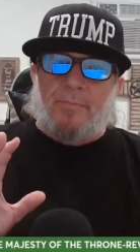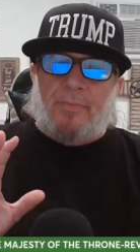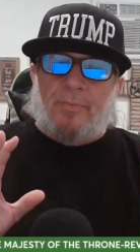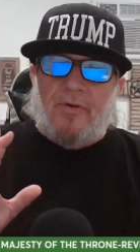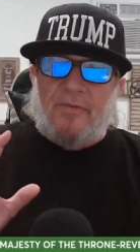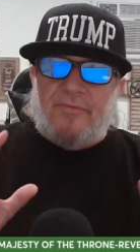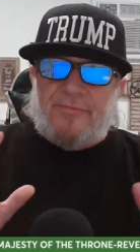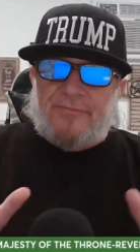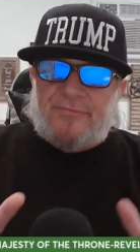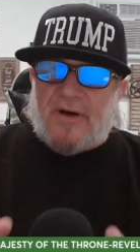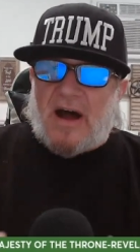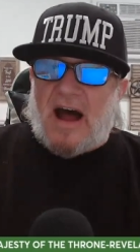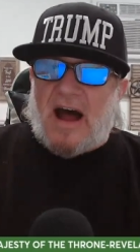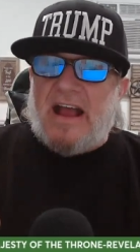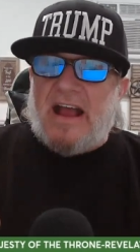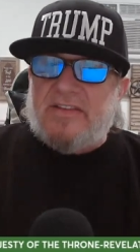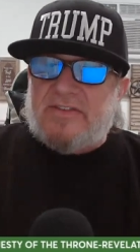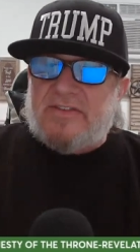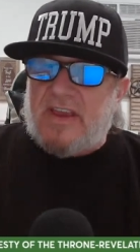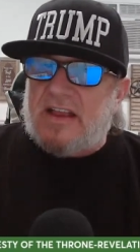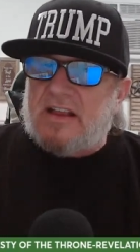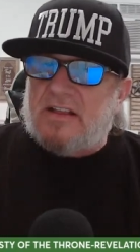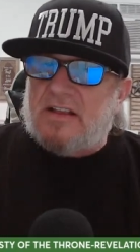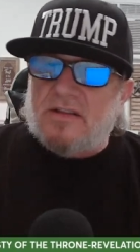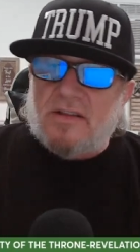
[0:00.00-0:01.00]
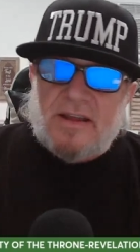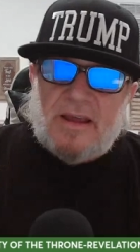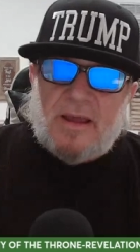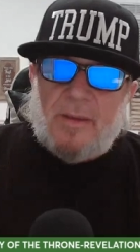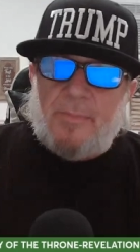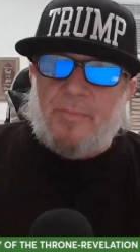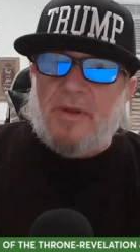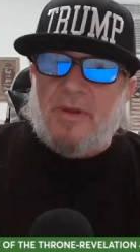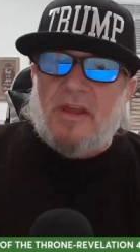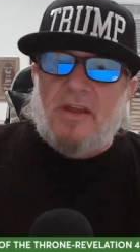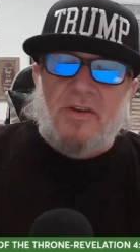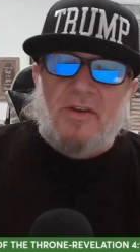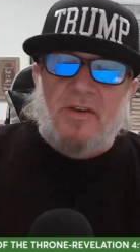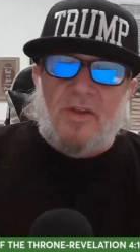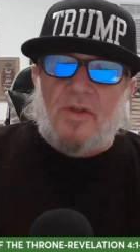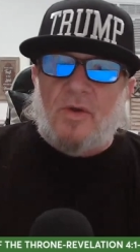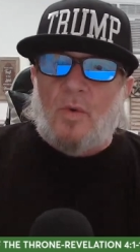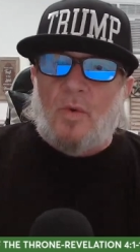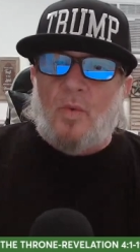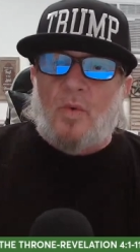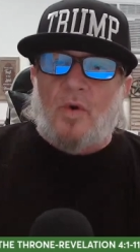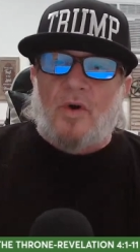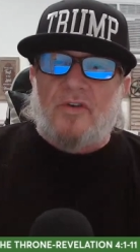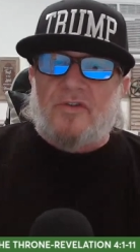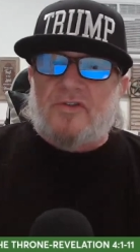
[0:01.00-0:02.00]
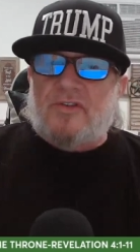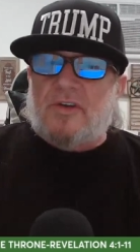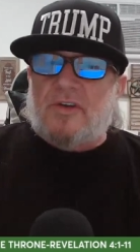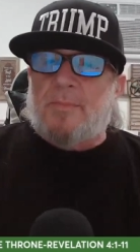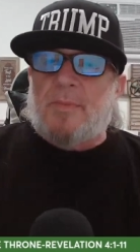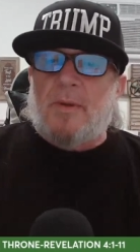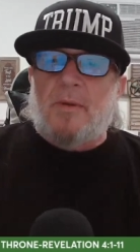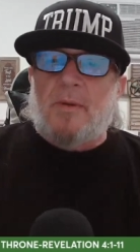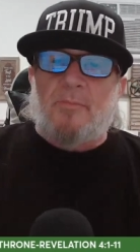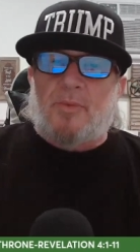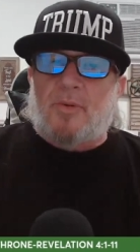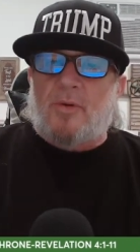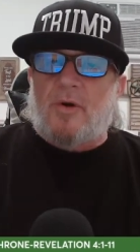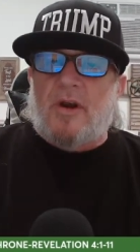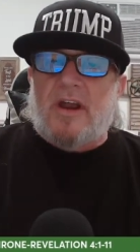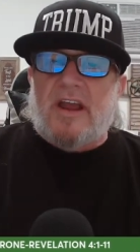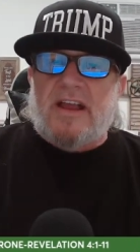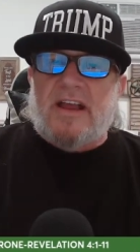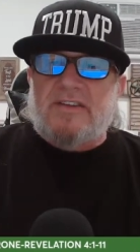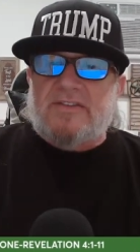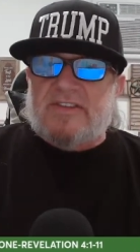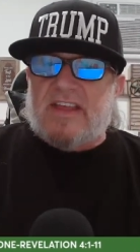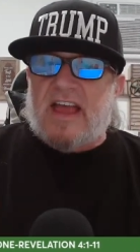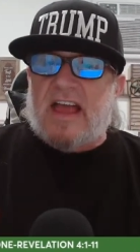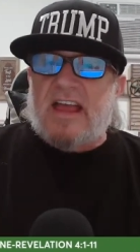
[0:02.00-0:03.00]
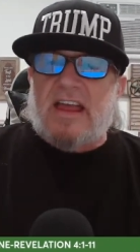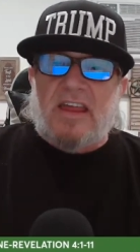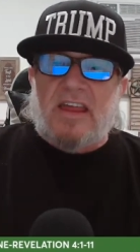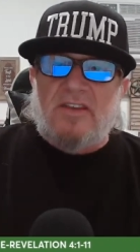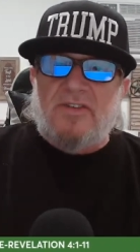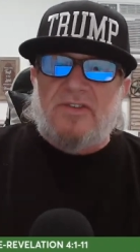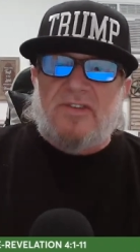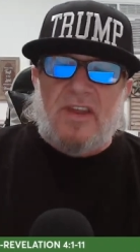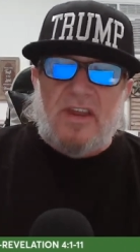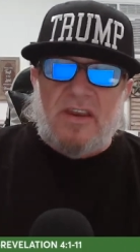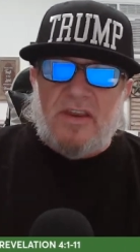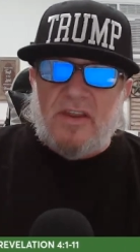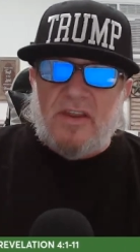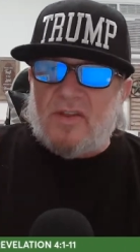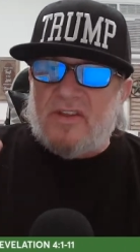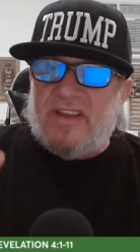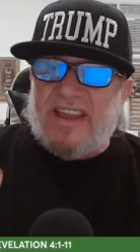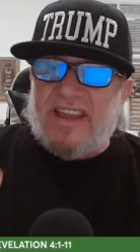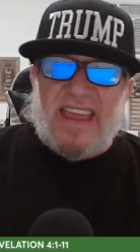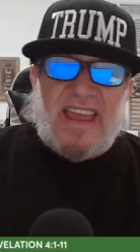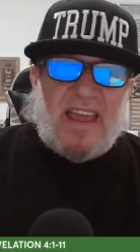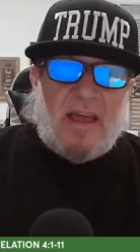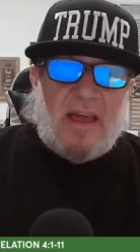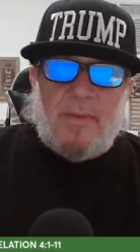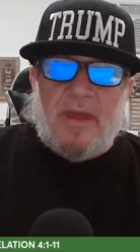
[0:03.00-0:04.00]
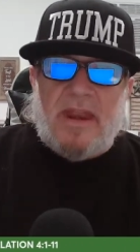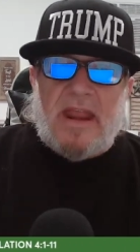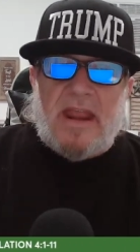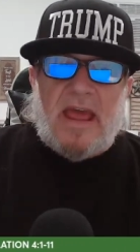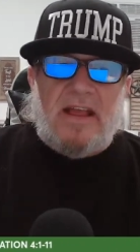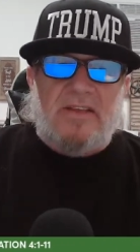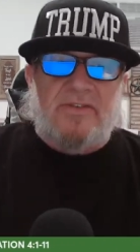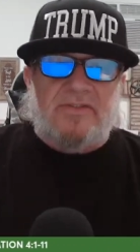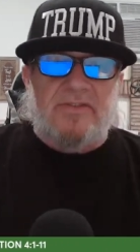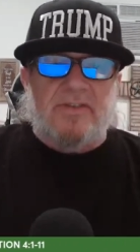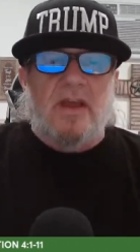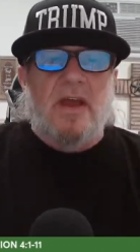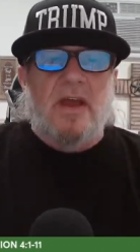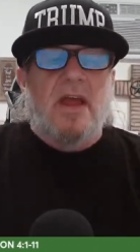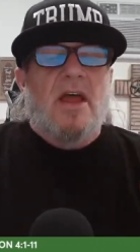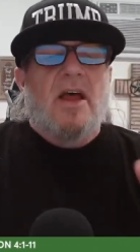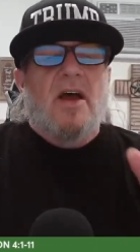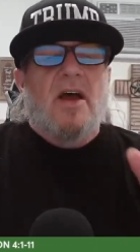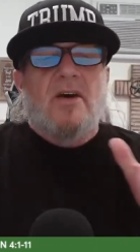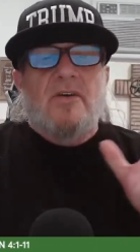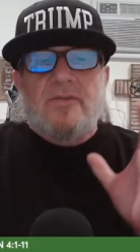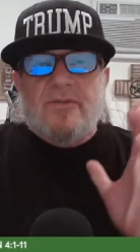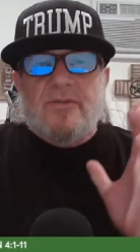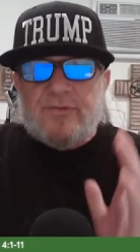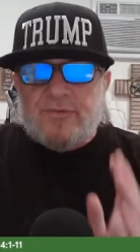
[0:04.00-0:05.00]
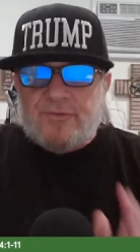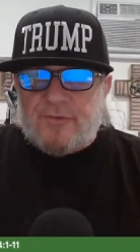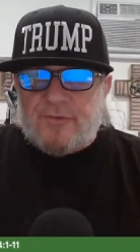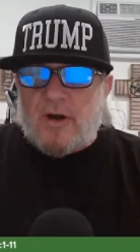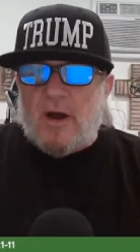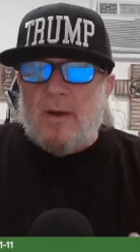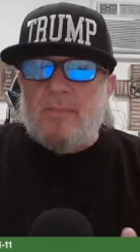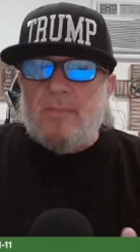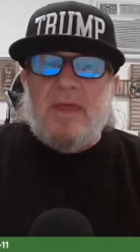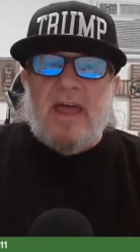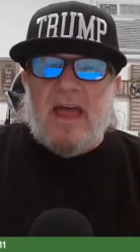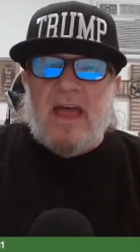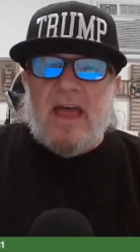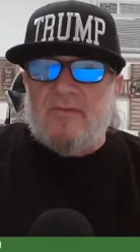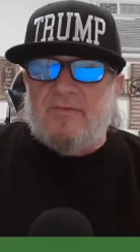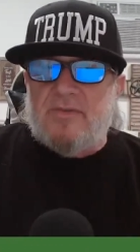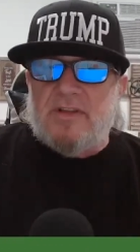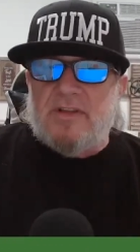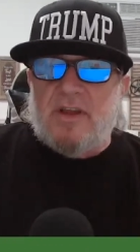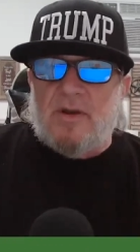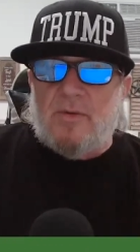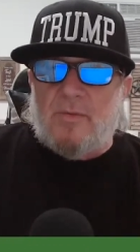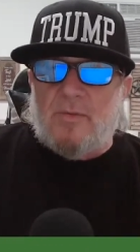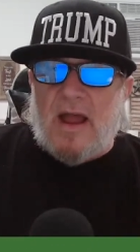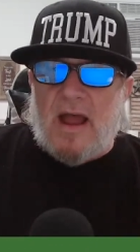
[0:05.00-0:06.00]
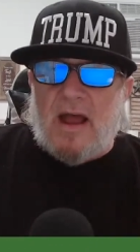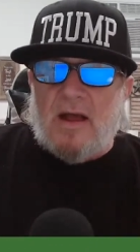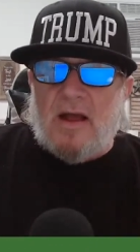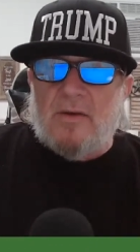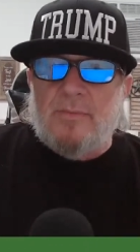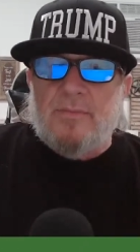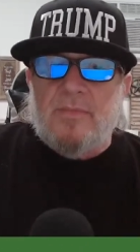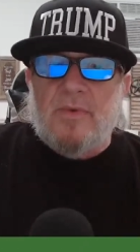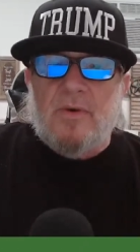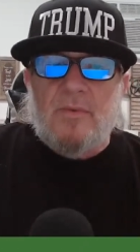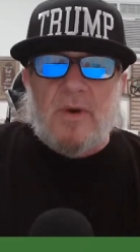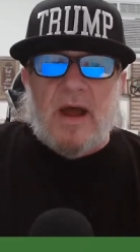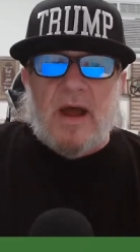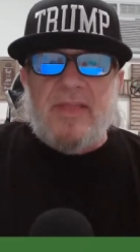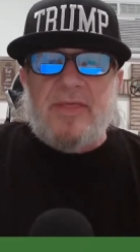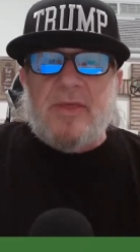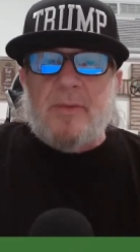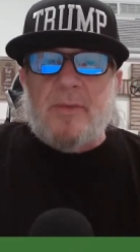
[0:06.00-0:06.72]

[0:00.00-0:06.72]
provides a glimpse into the worship and praise that continually emanates from the heavenly realm, right?